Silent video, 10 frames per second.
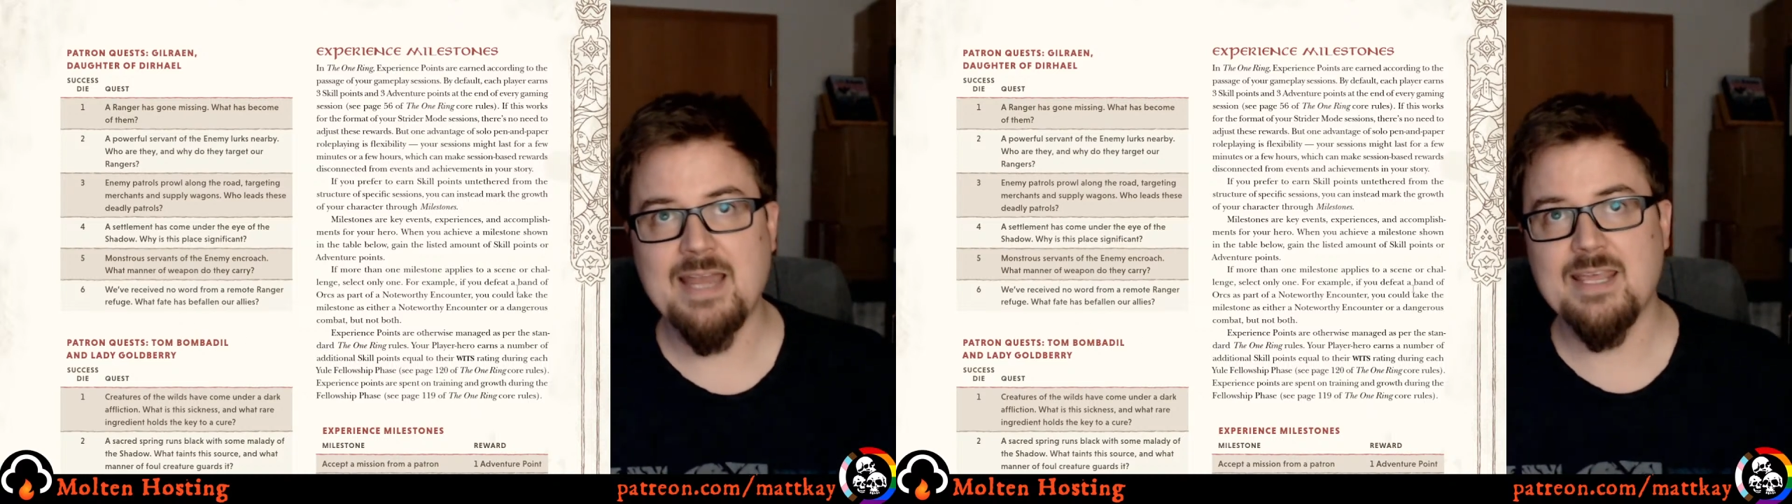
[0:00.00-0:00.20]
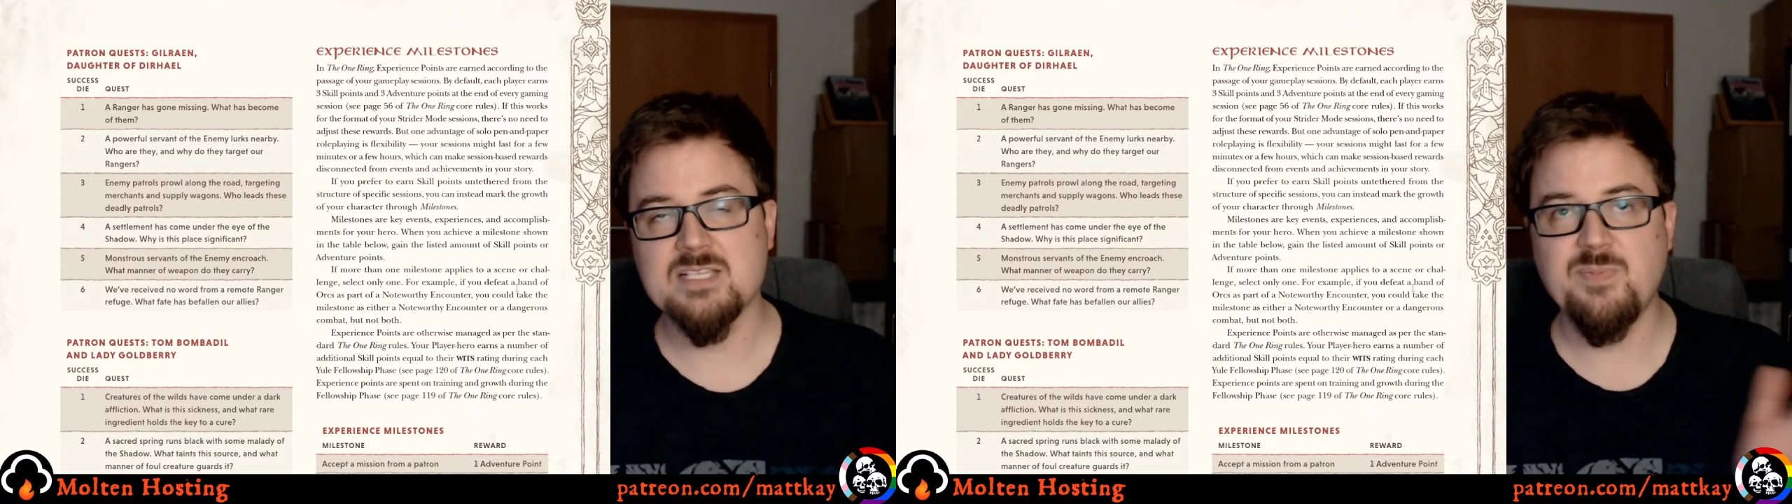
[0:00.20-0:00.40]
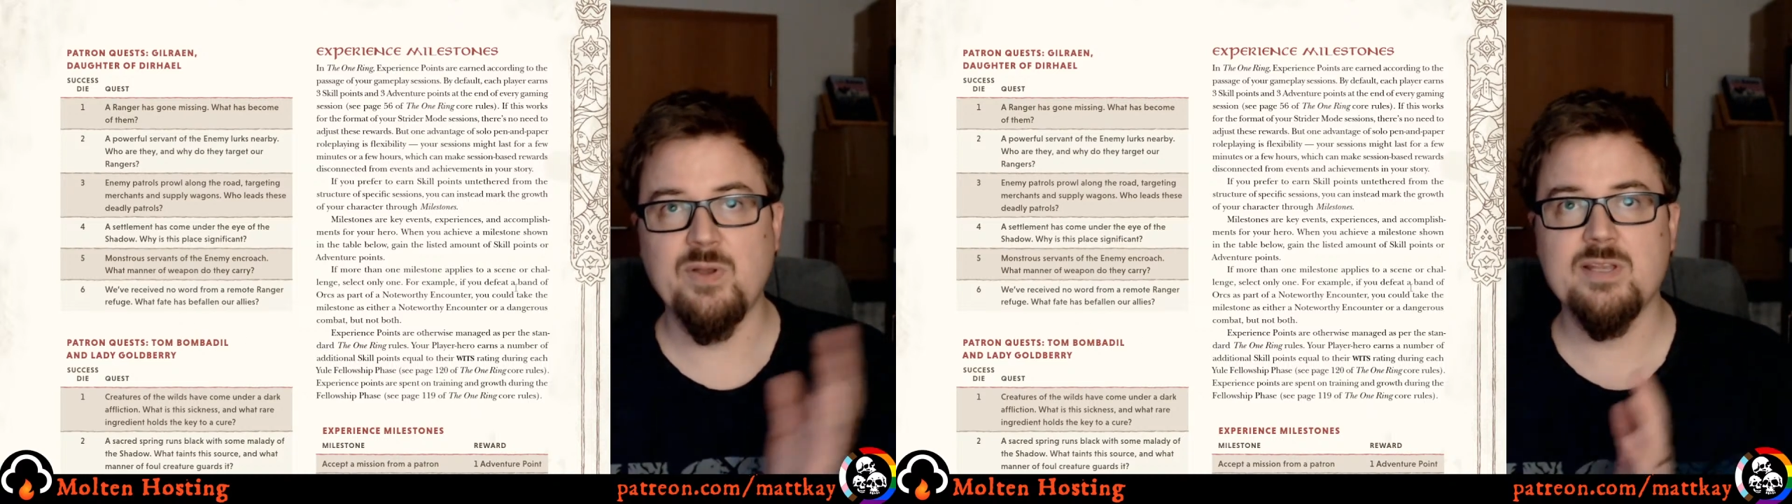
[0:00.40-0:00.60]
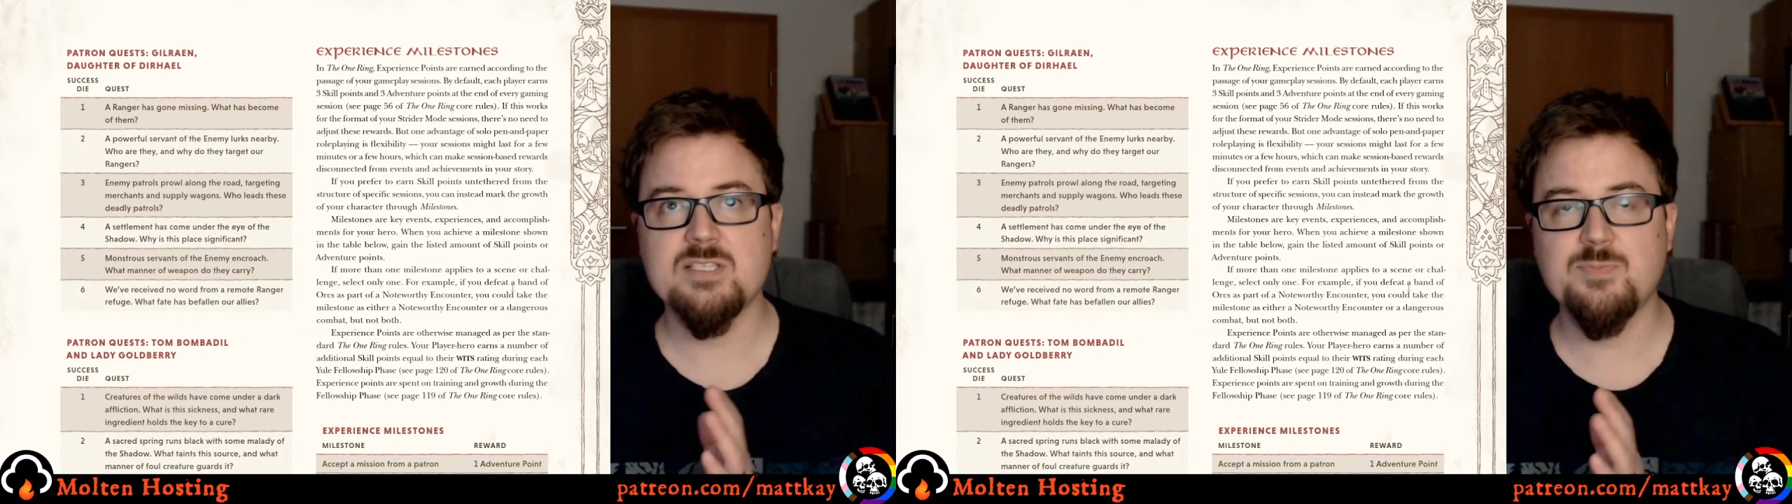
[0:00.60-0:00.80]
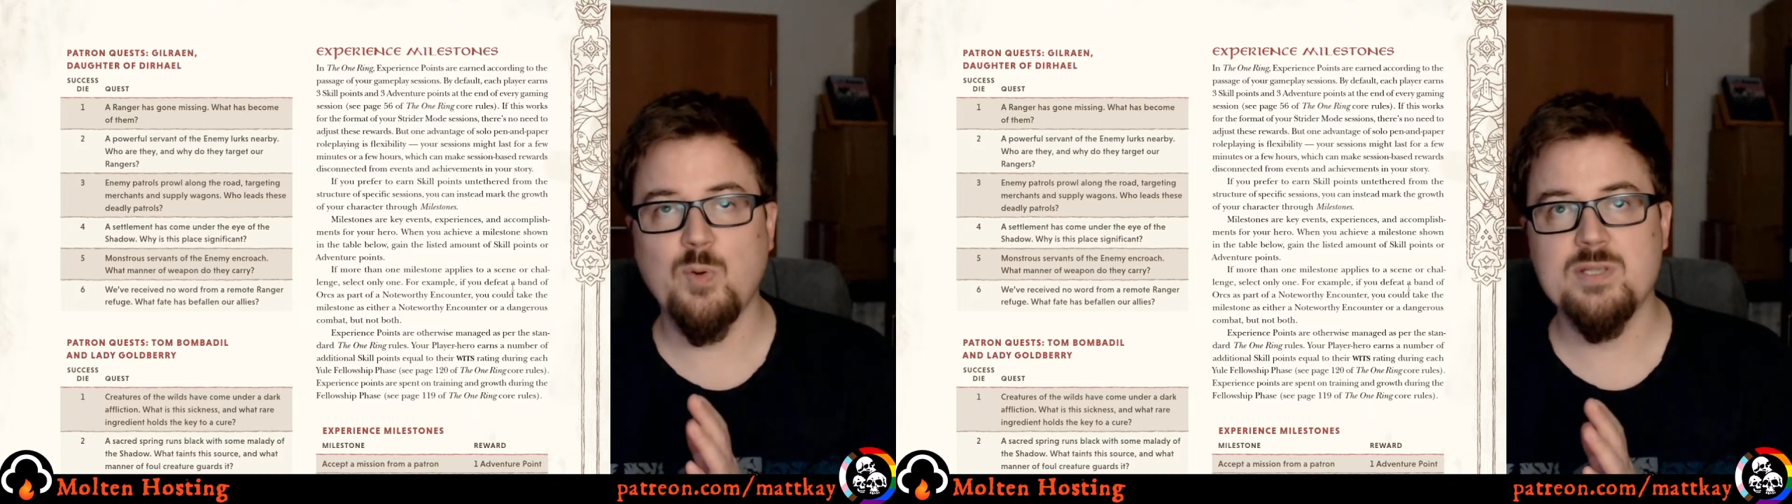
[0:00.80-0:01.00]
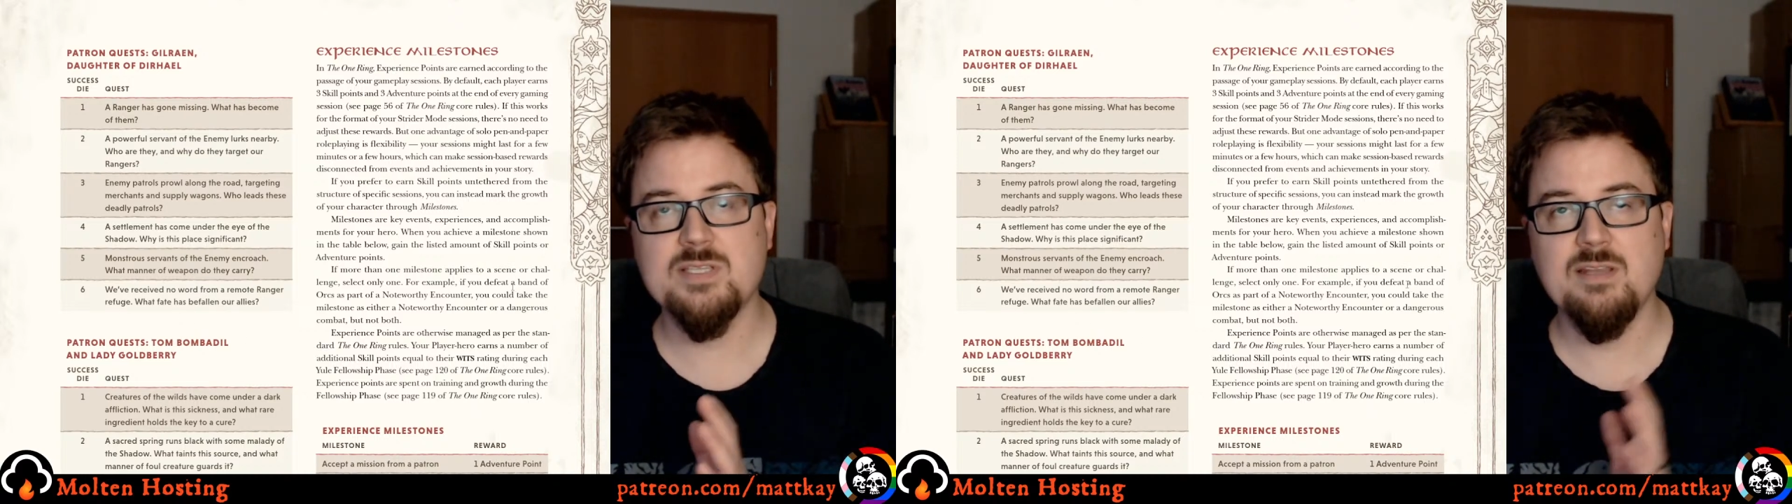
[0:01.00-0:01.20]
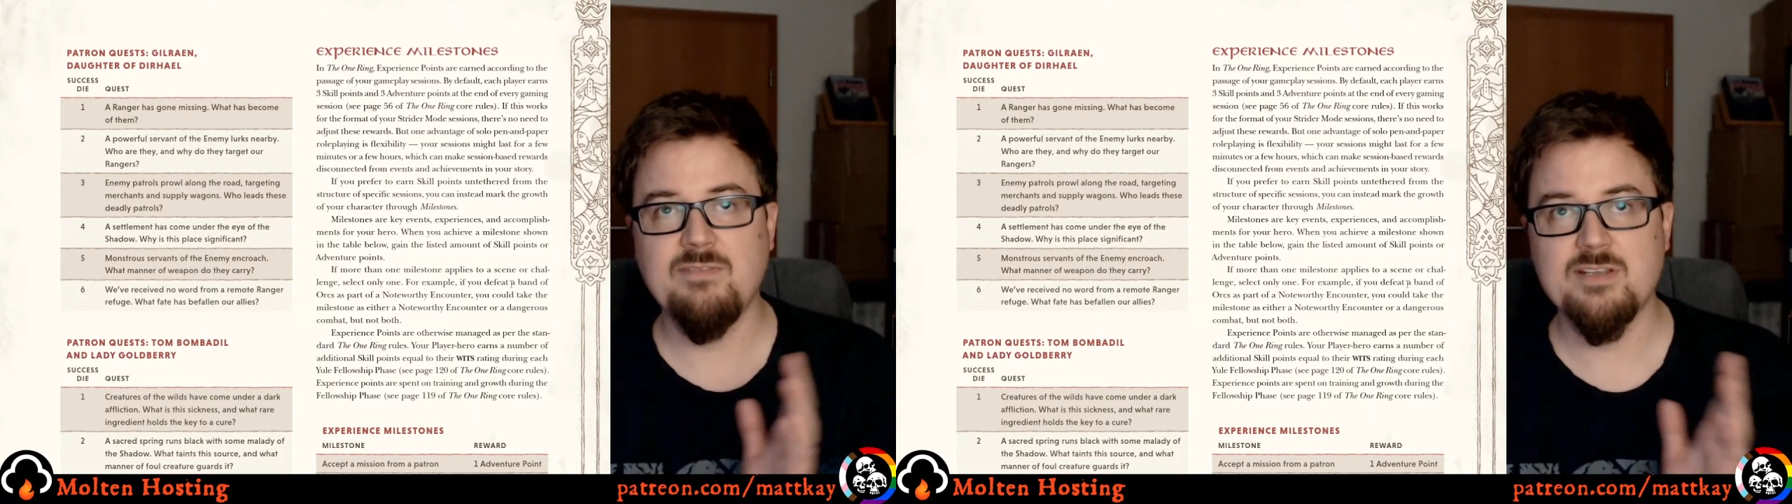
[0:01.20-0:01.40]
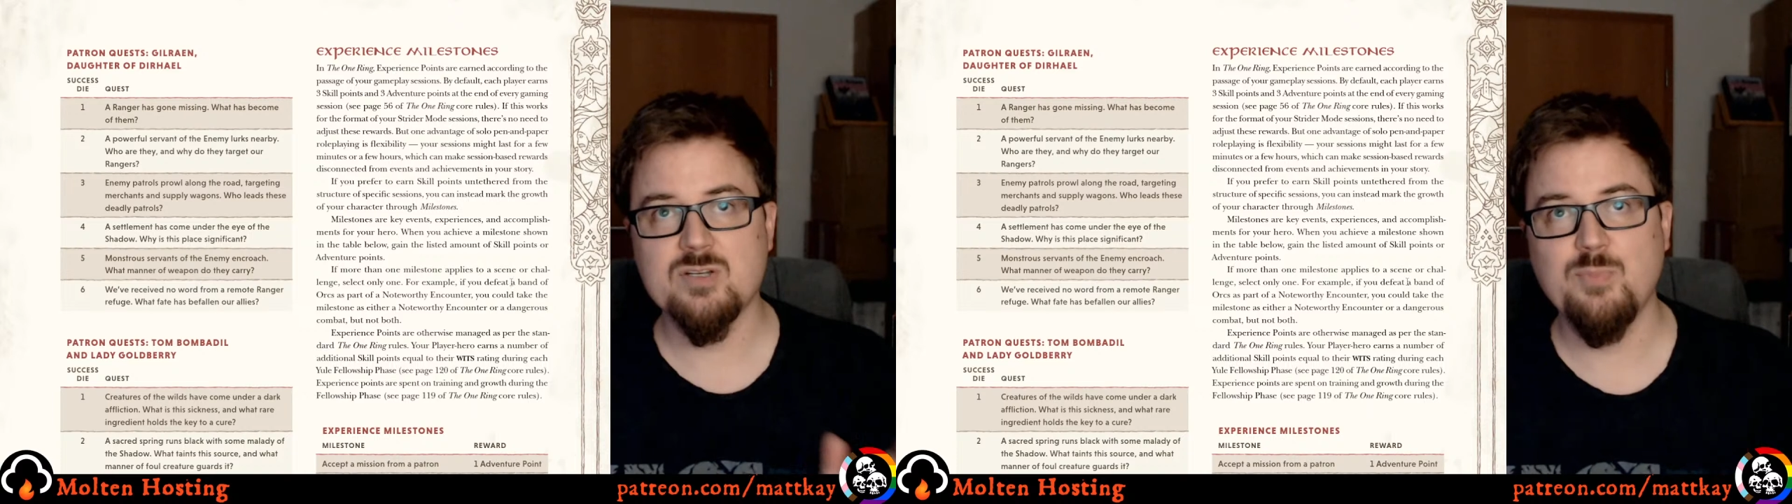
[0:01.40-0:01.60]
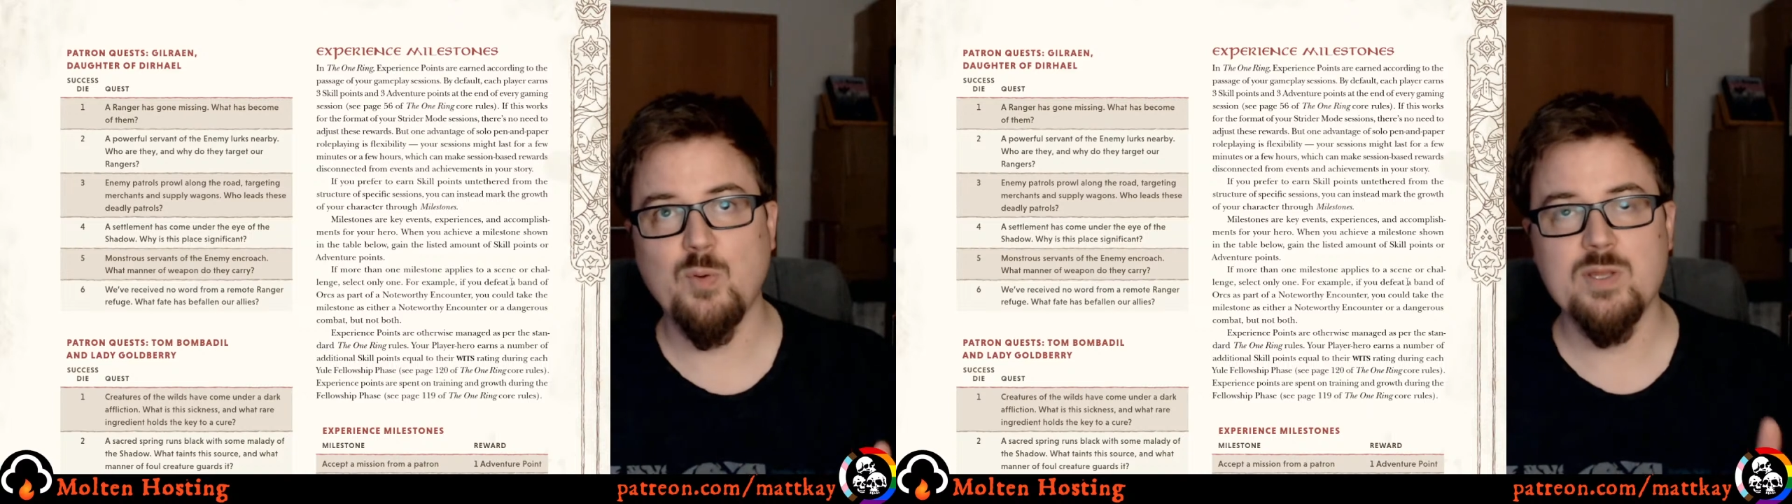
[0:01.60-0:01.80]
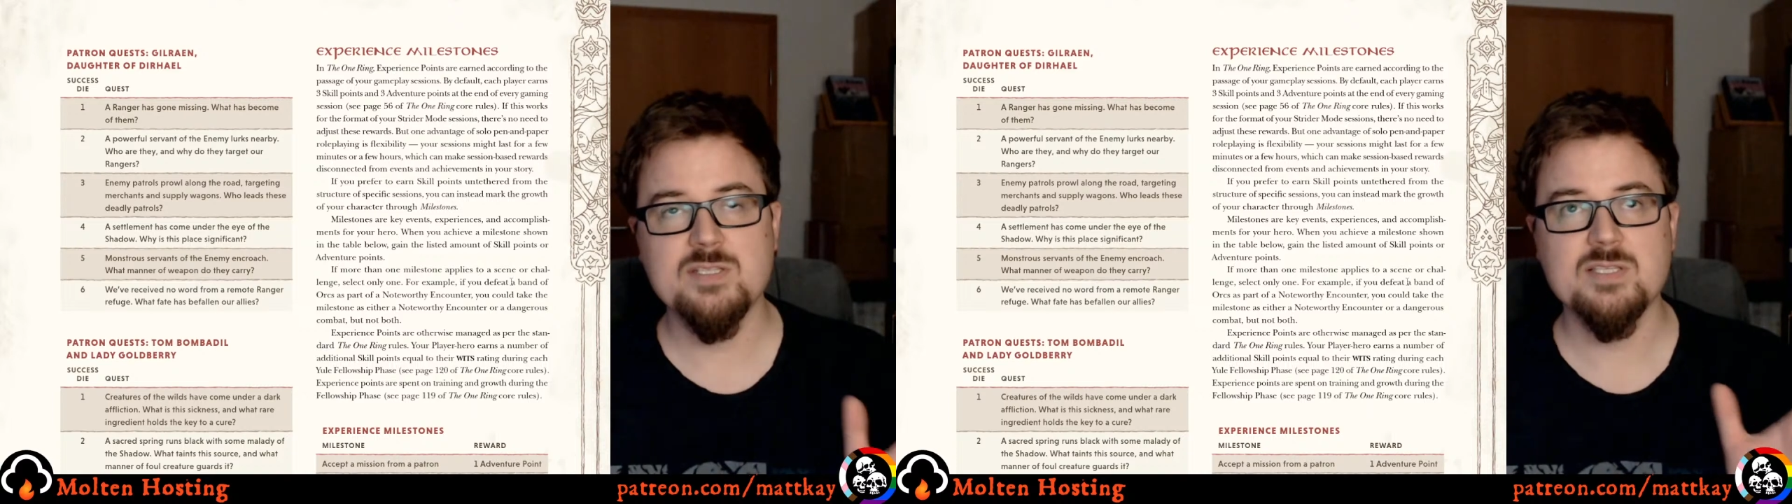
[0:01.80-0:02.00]
experience points and adventure
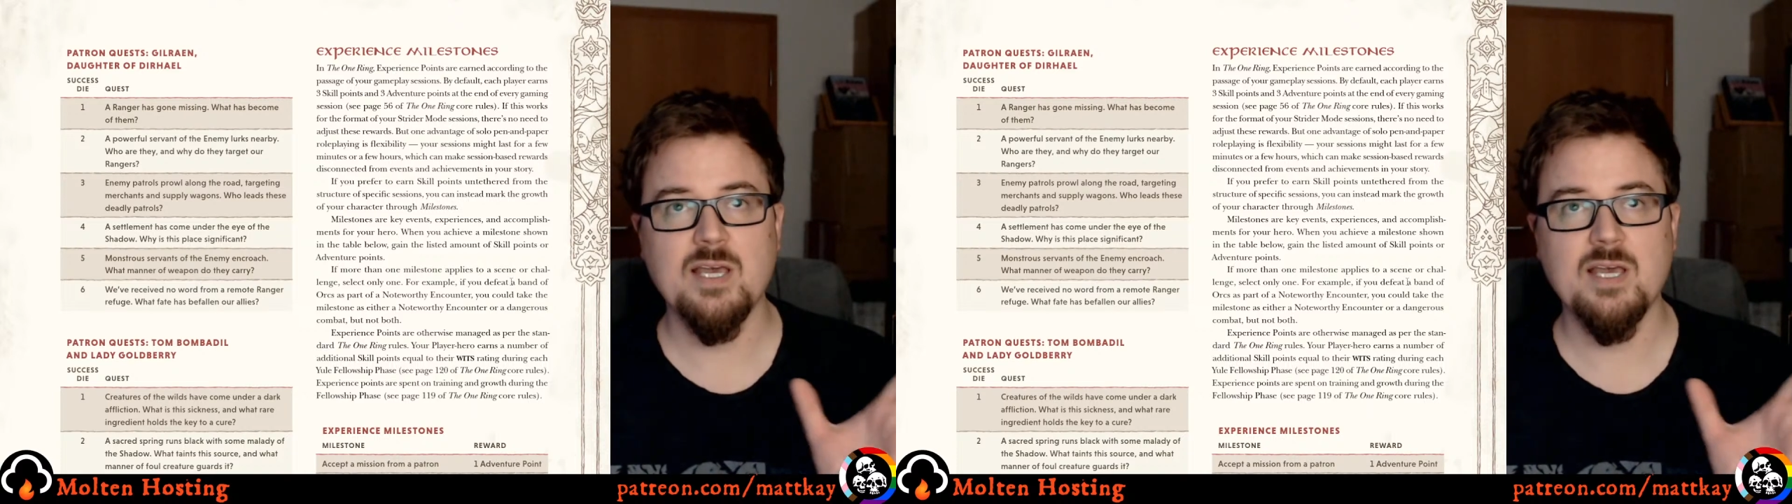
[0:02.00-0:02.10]
points